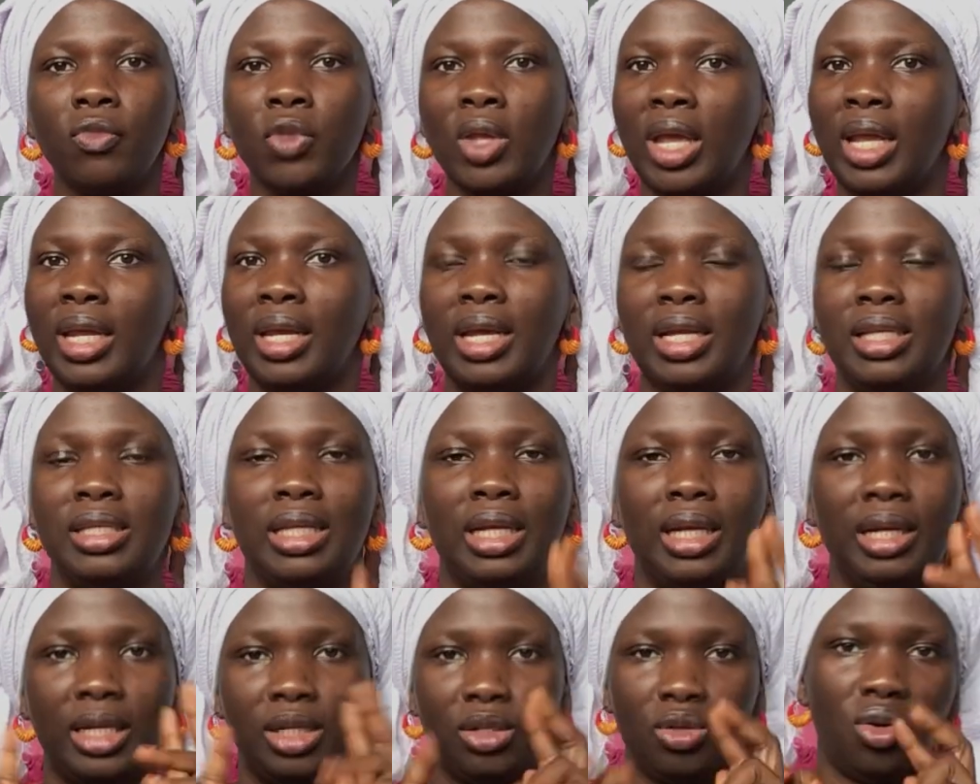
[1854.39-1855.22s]
Either it's a
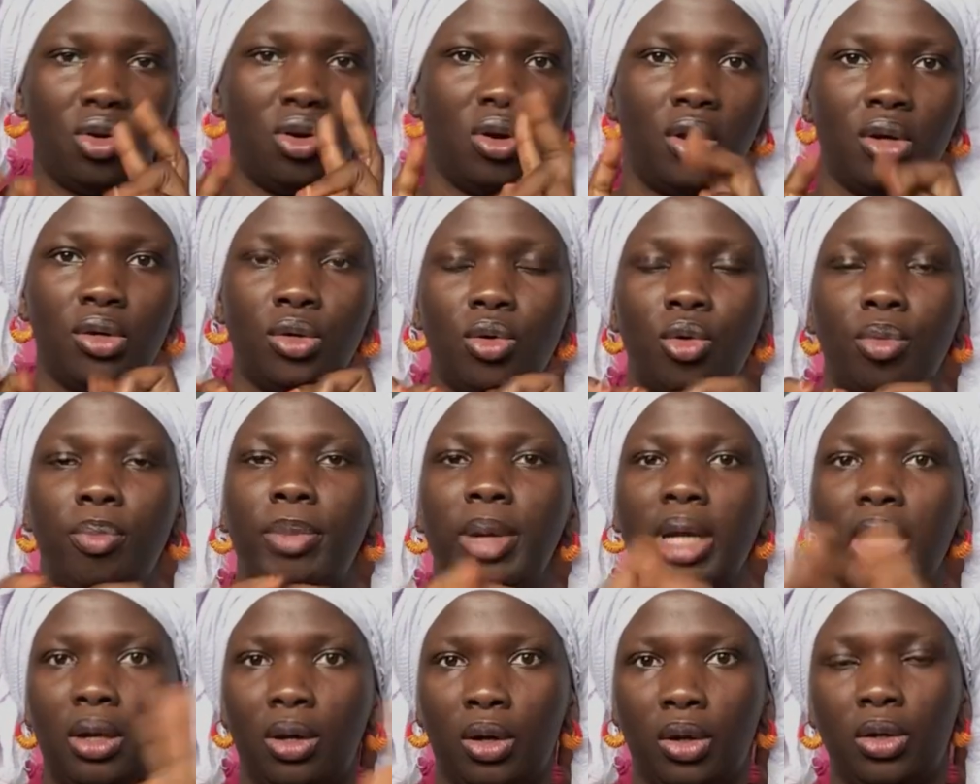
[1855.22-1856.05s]
little hurt or
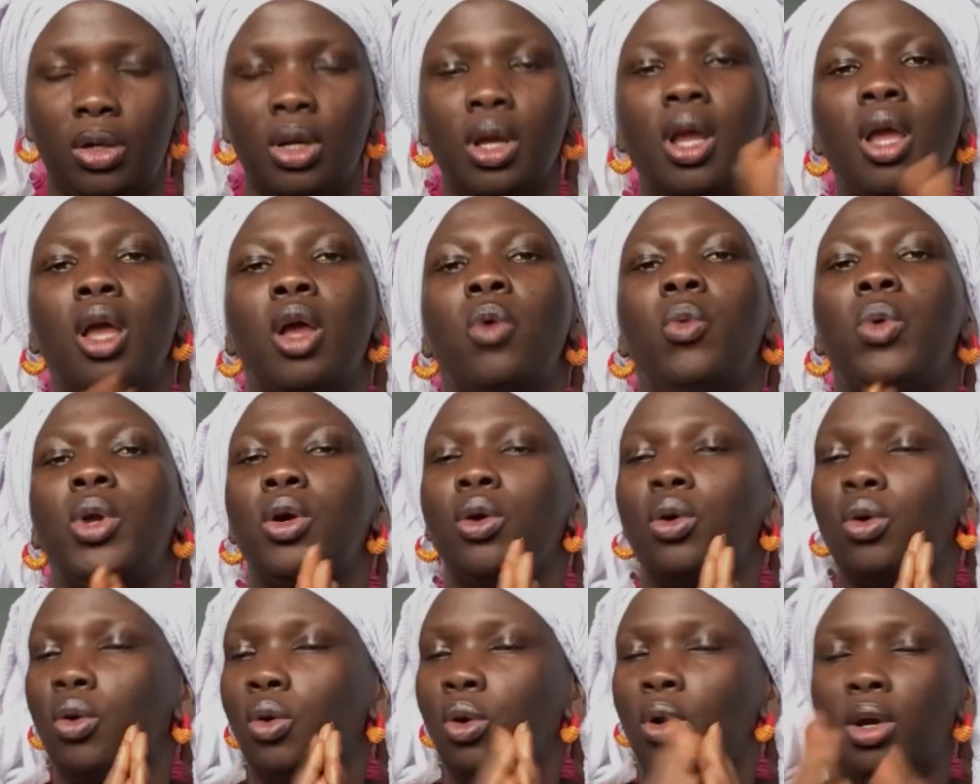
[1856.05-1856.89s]
big hurt. We
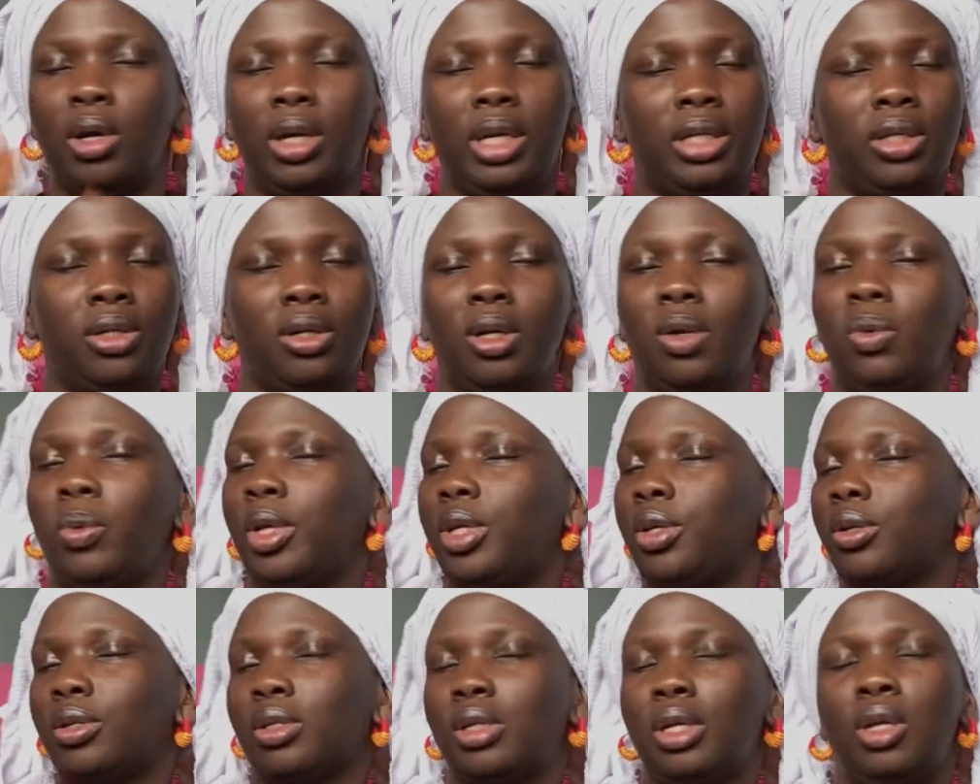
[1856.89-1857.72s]
all hurt each other. We're
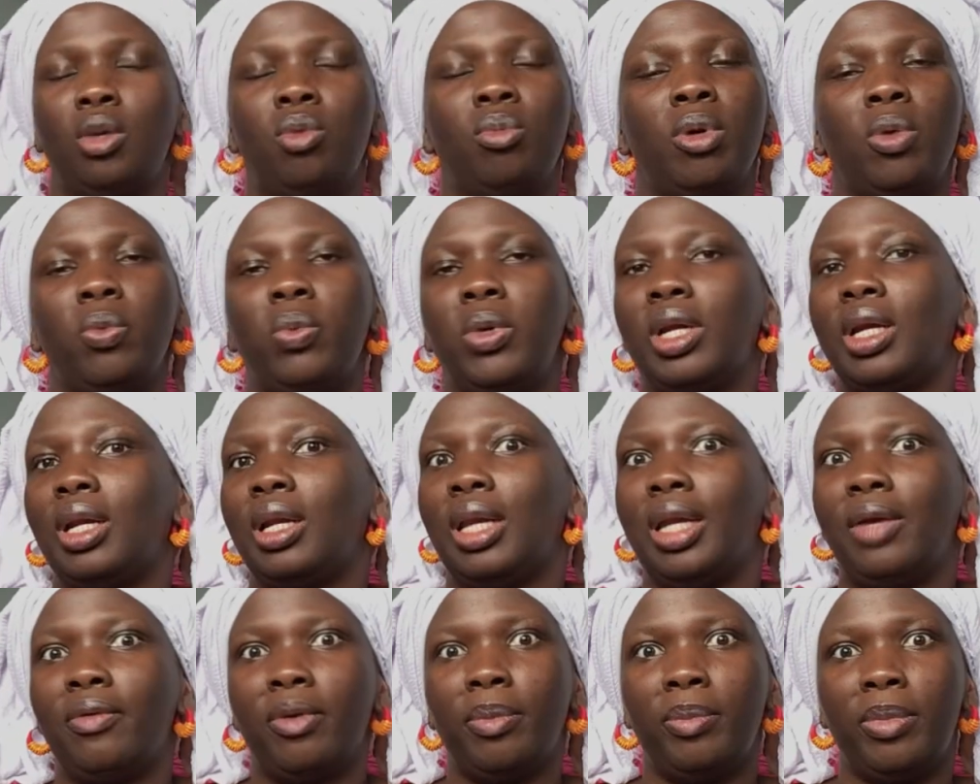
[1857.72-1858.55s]
just human. We can
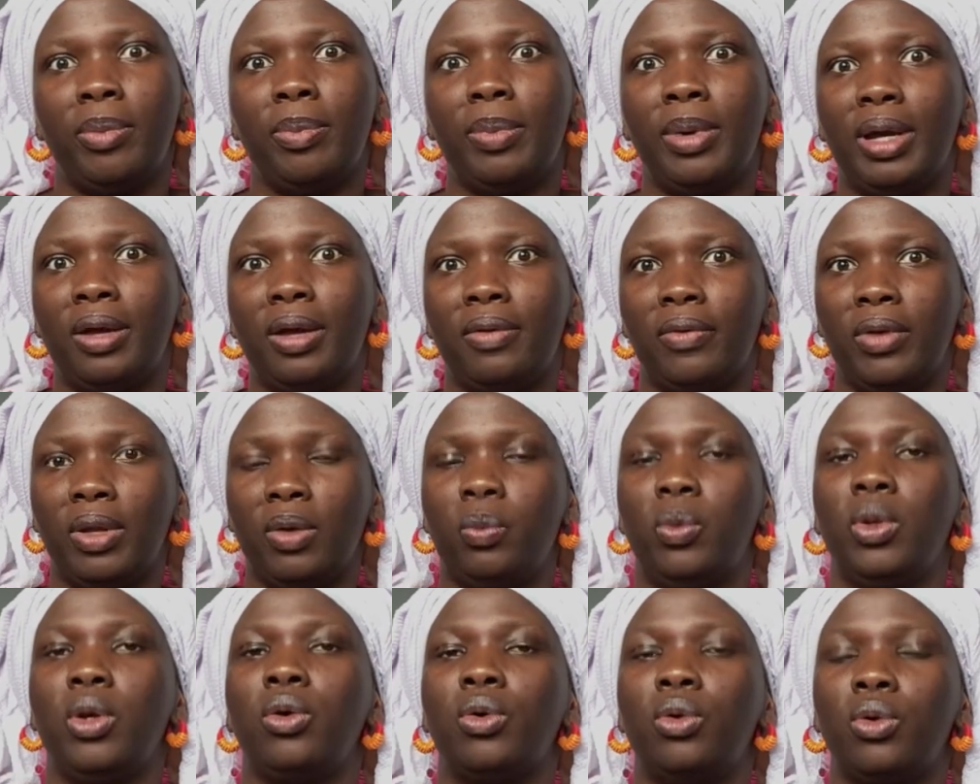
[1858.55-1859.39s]
never be perfect.
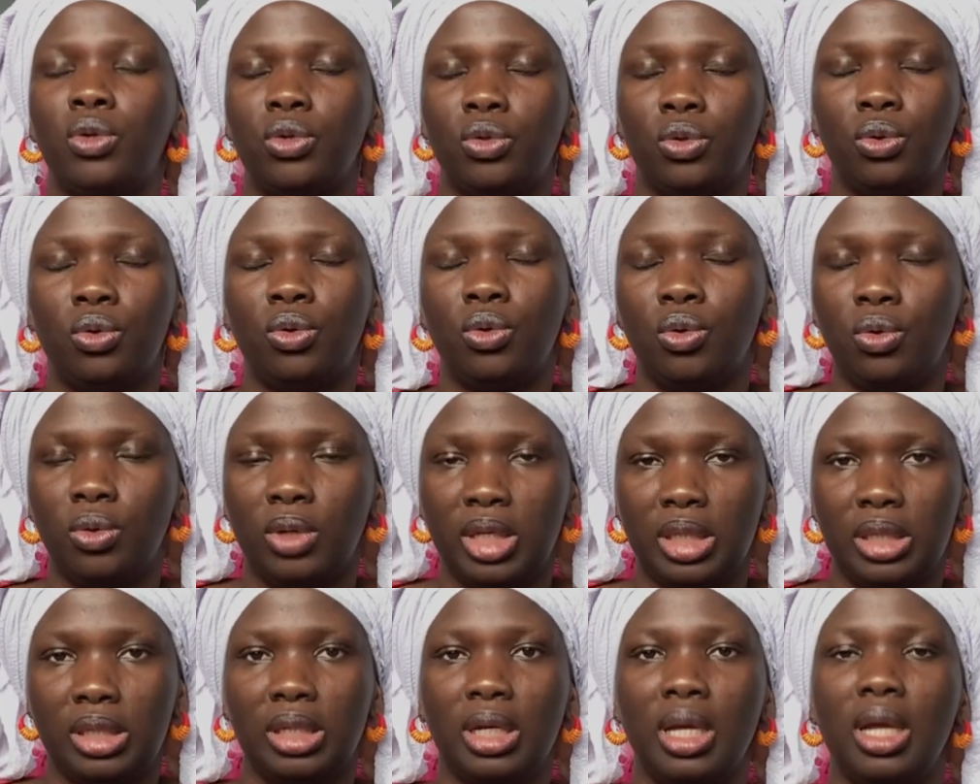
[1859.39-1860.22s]
We all should know
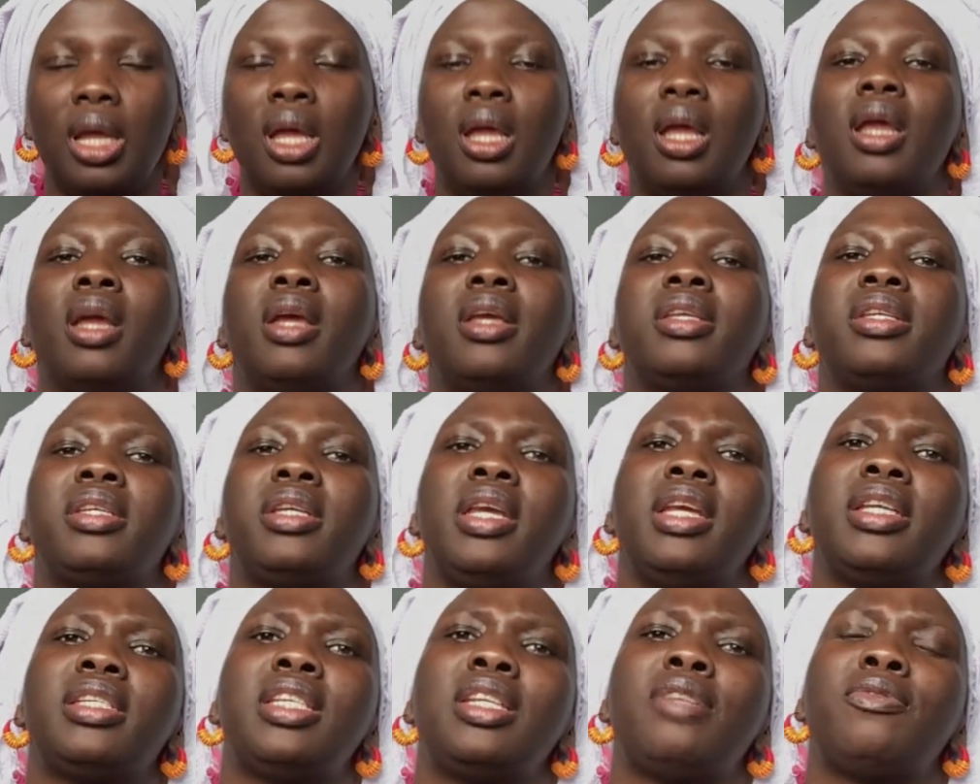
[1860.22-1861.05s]
this.
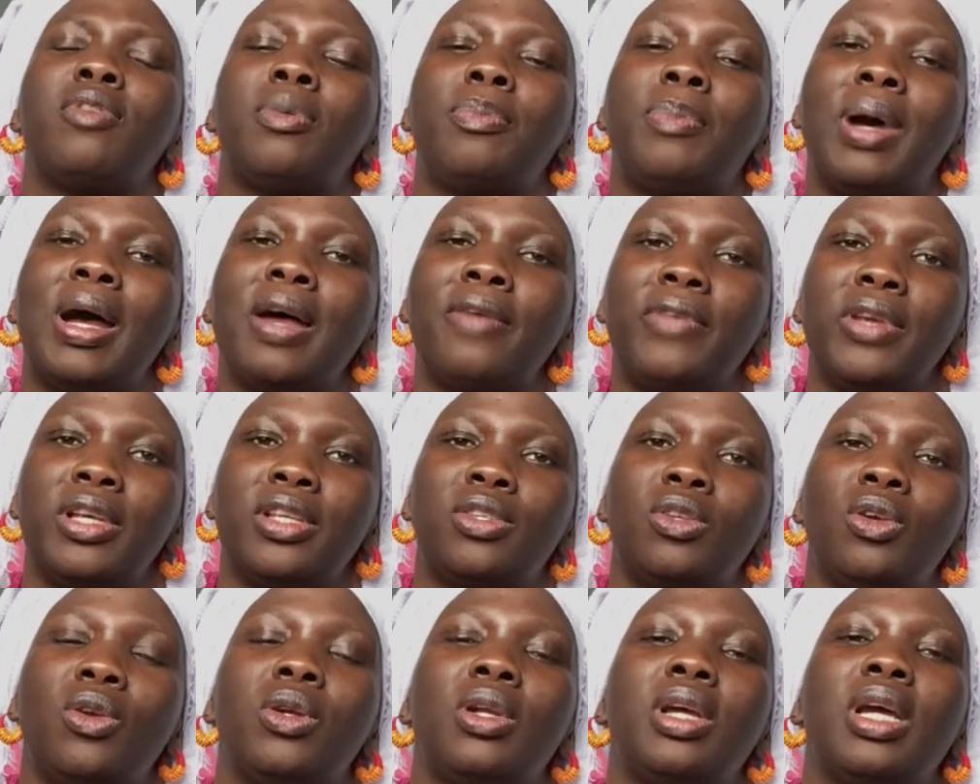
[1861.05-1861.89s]
Chasing for
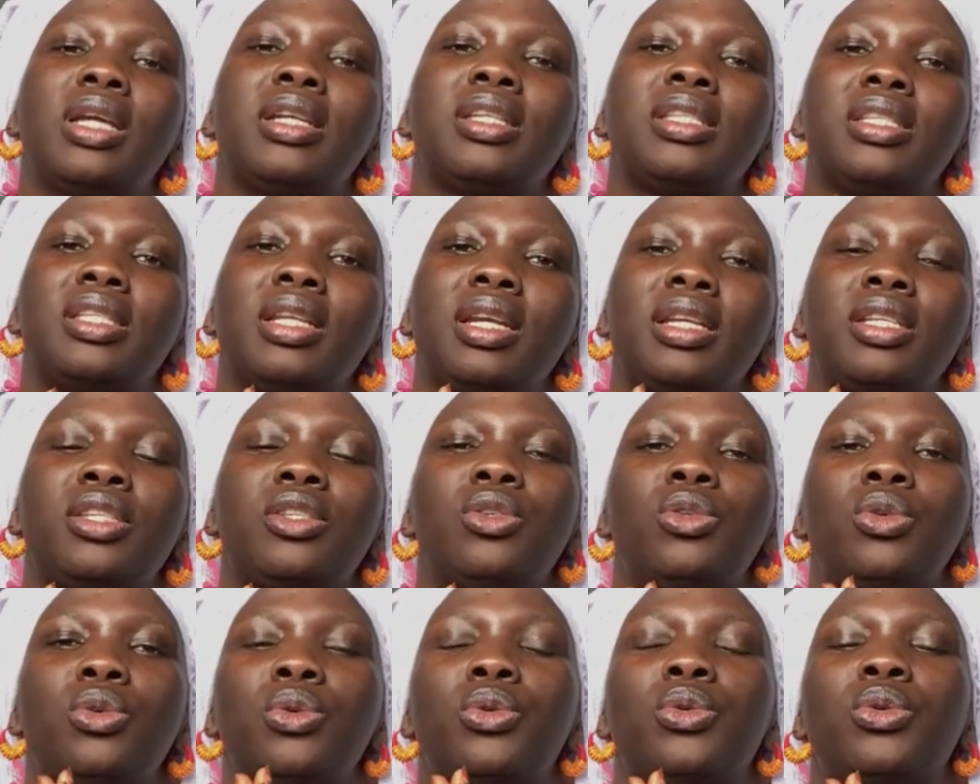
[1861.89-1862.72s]
perfection can stress
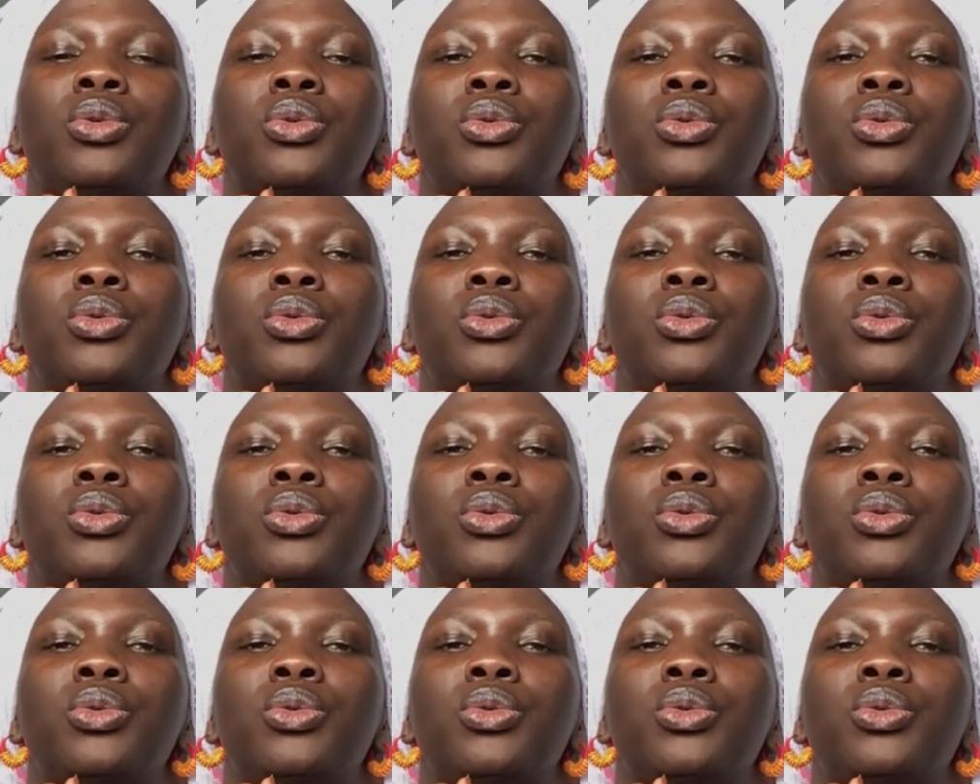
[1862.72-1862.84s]
you.